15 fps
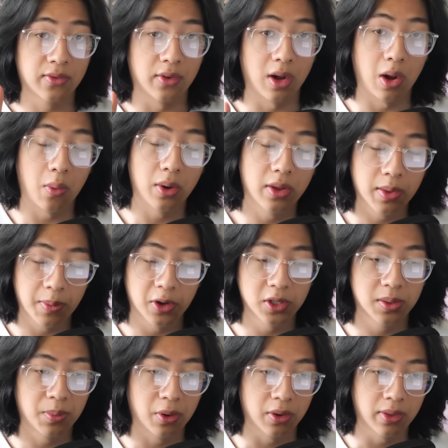of all, one of the
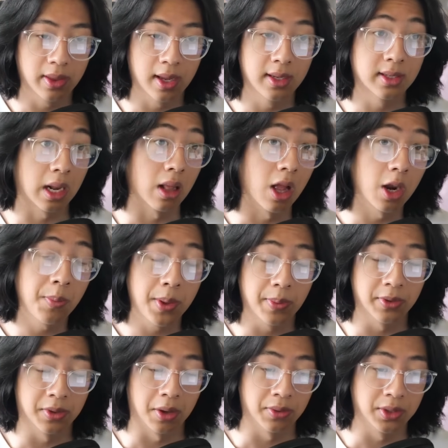most important things that a lot of
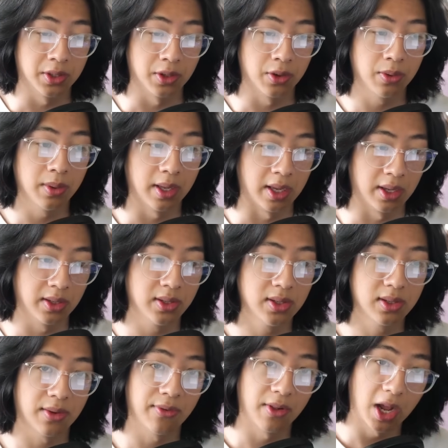people don't do
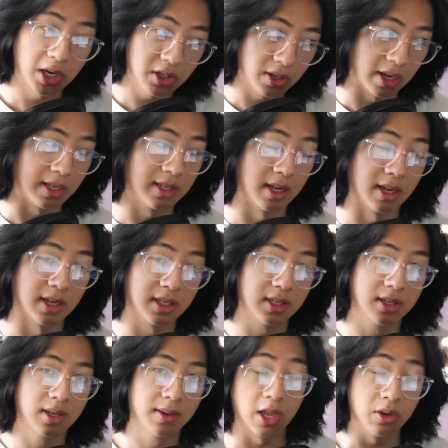is the flashlight
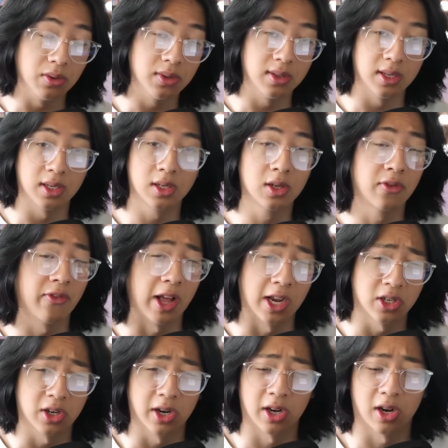test. I use this
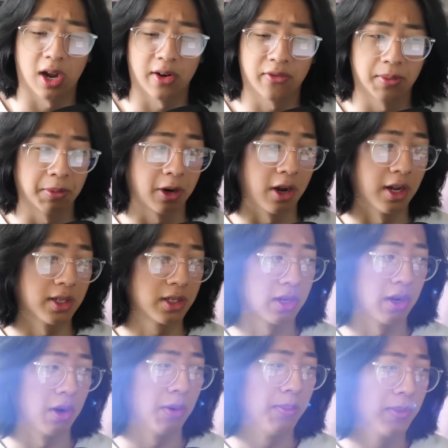flashlight I got from
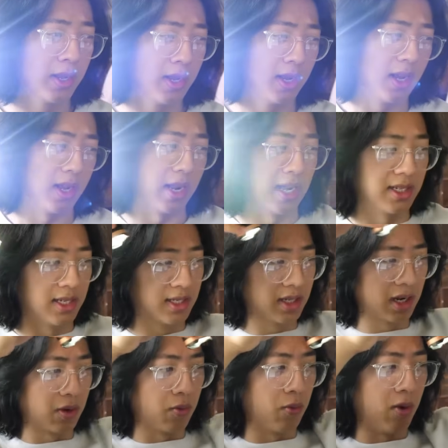Costco. It has
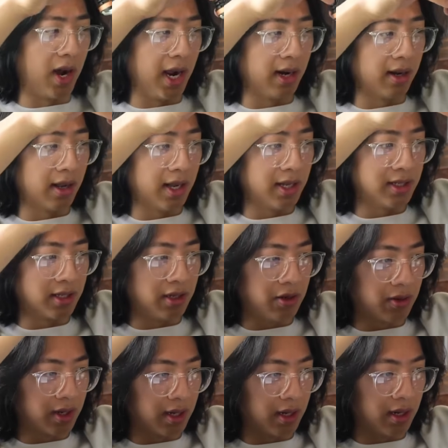this like wide lens
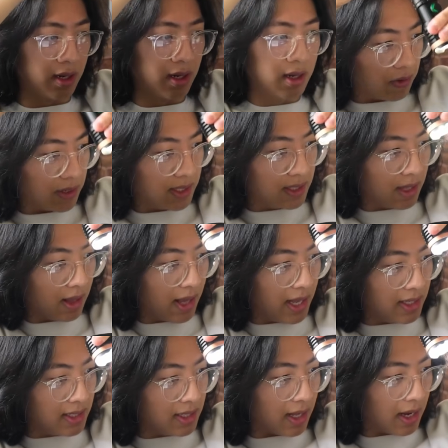and you can focus the
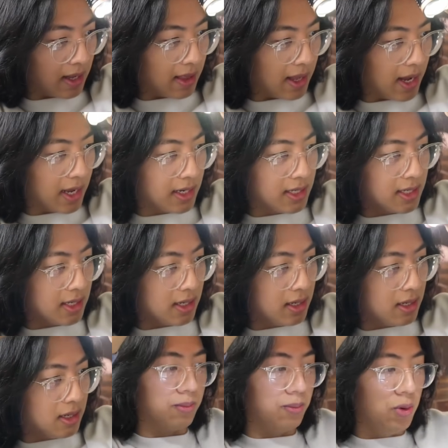lens like that.
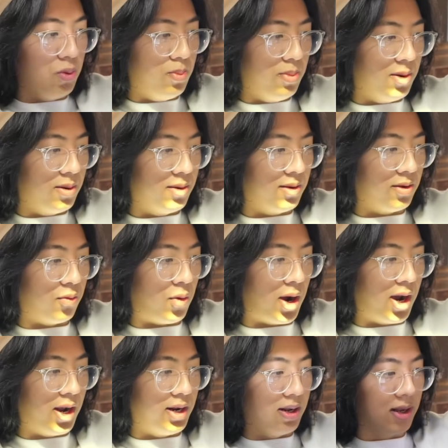Boom,
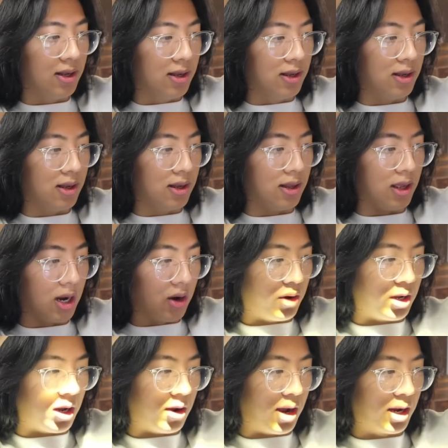wide.
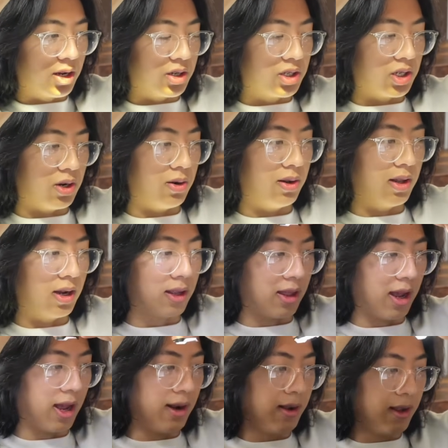There you go, I can show it like
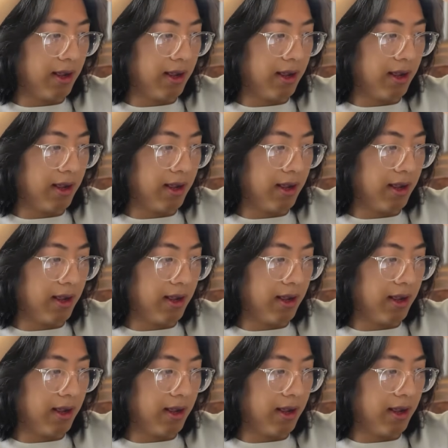that.